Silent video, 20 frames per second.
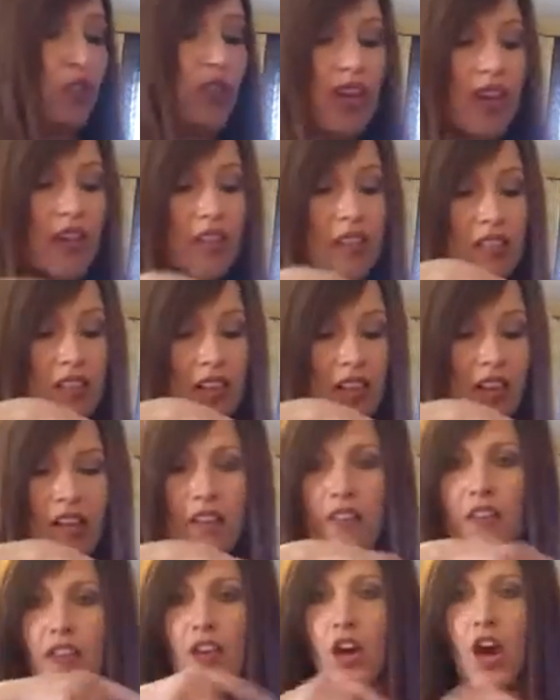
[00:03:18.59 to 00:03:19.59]
you can
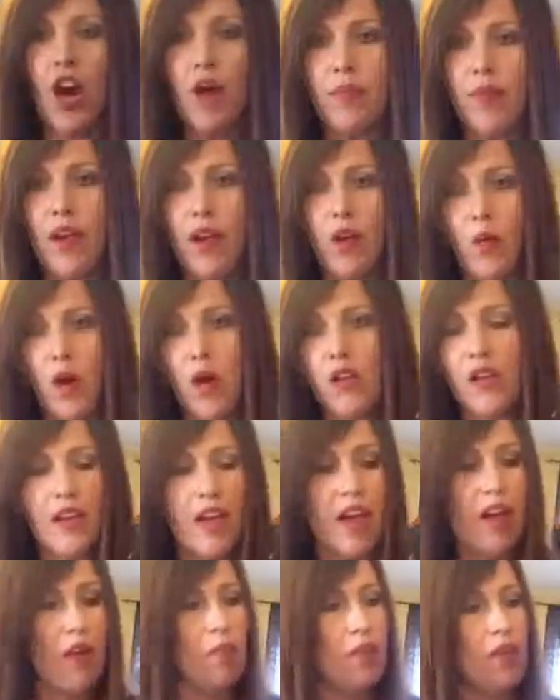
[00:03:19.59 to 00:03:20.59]
stand the compact wallet
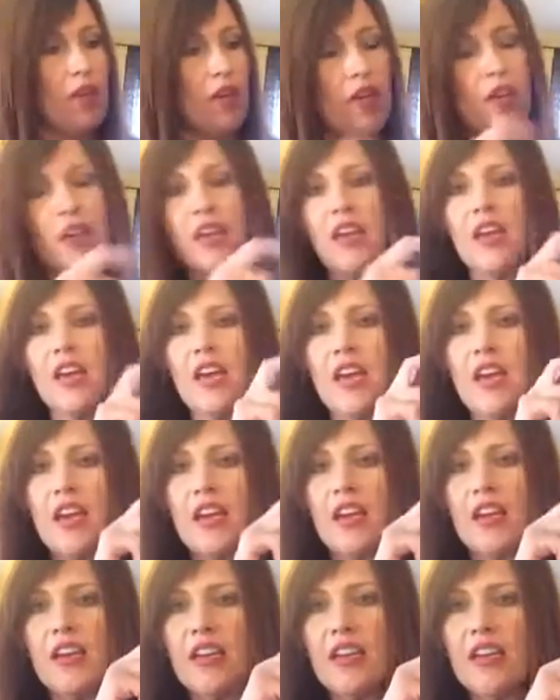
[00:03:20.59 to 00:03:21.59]
up,
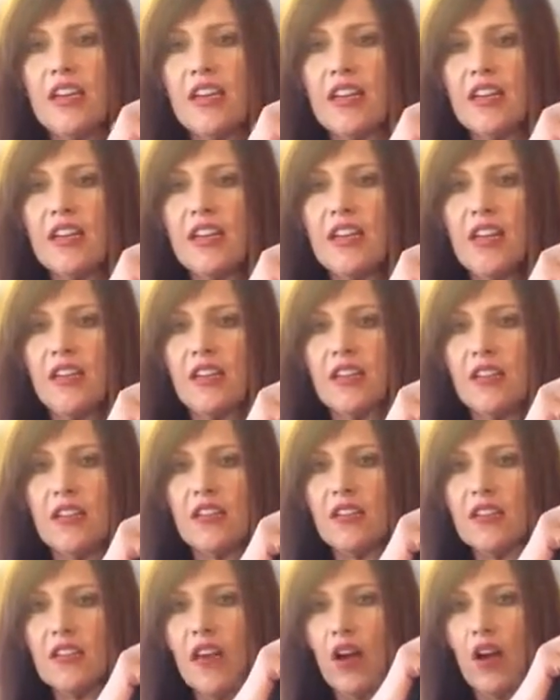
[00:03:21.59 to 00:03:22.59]
and it
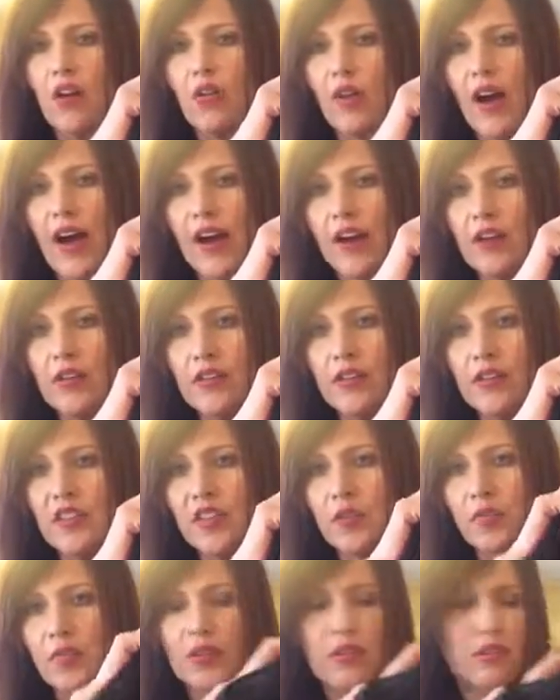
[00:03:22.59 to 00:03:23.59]
doesn't go higher than the
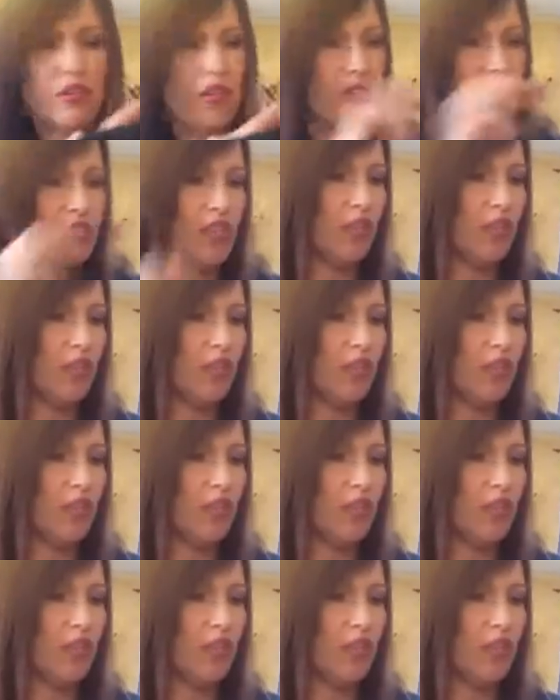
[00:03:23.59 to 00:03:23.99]
zipper. It's